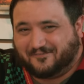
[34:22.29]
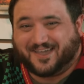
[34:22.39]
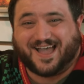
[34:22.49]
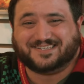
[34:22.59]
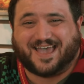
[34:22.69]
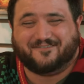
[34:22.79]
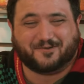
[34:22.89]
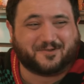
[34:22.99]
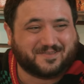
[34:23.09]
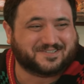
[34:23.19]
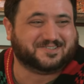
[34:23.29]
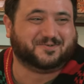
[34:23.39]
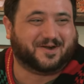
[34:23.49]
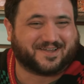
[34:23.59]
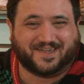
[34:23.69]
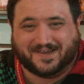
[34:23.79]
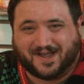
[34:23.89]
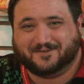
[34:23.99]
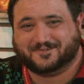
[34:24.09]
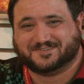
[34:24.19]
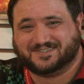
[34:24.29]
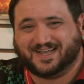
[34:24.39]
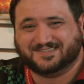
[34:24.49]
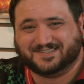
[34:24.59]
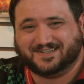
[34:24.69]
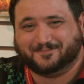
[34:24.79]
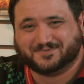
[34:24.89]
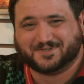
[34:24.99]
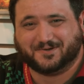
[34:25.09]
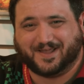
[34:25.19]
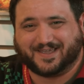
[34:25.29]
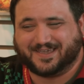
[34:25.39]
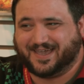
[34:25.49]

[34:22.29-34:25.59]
you guys have, you can listen to our King Kong versus Godzilla episode at